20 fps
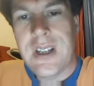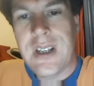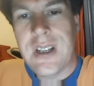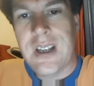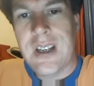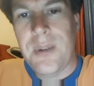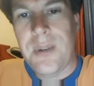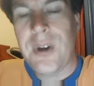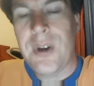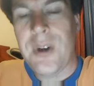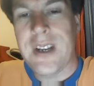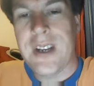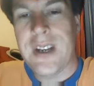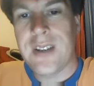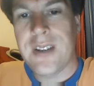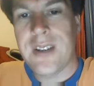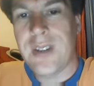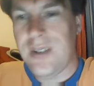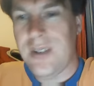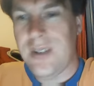Ammonia,
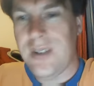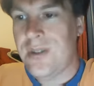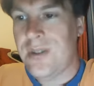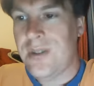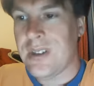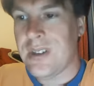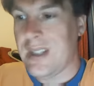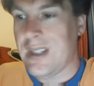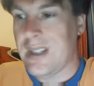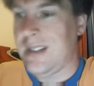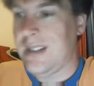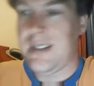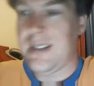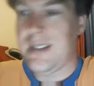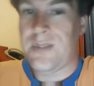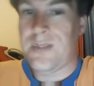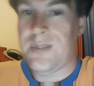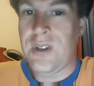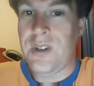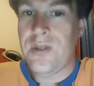you can use it, and
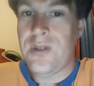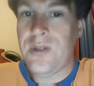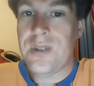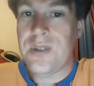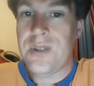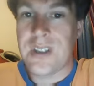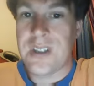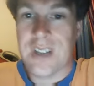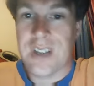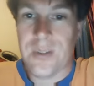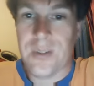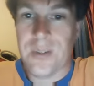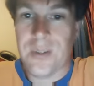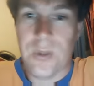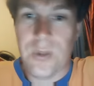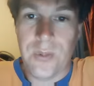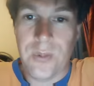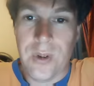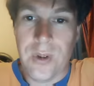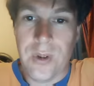it's been used in the Second
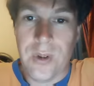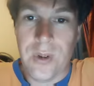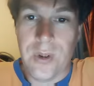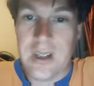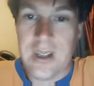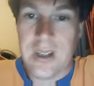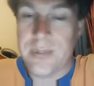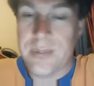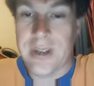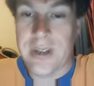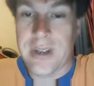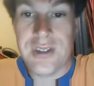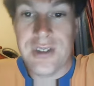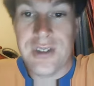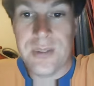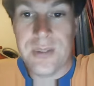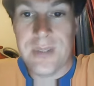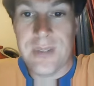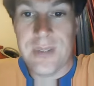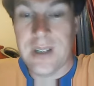World War in
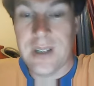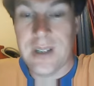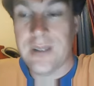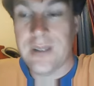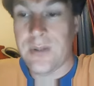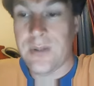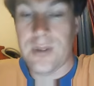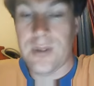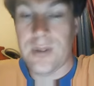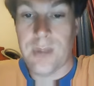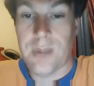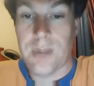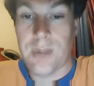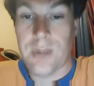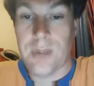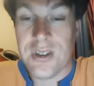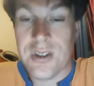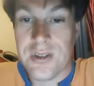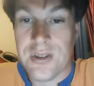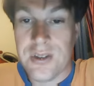Belgium. There were
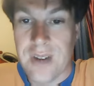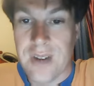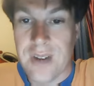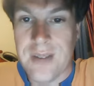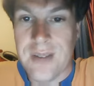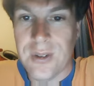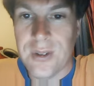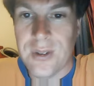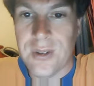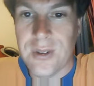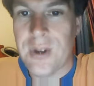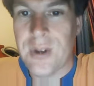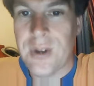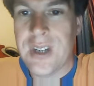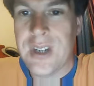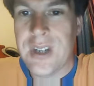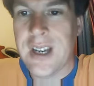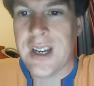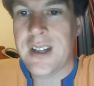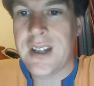buses driving on
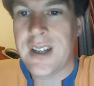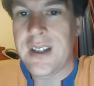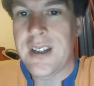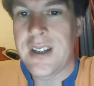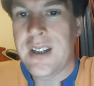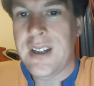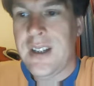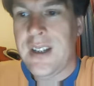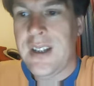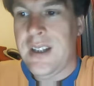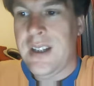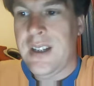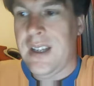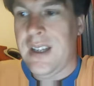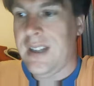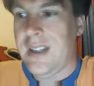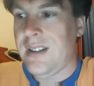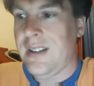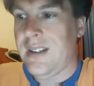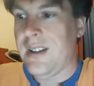ammonia,
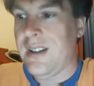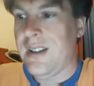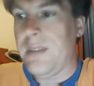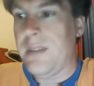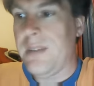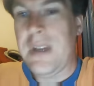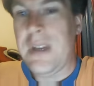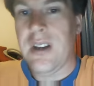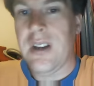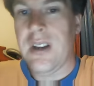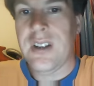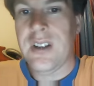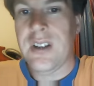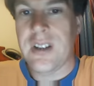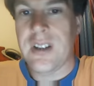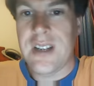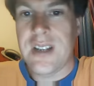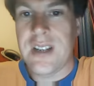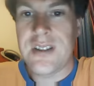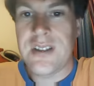and many
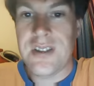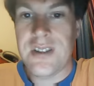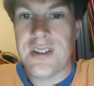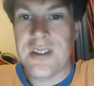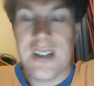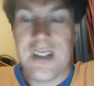other instances.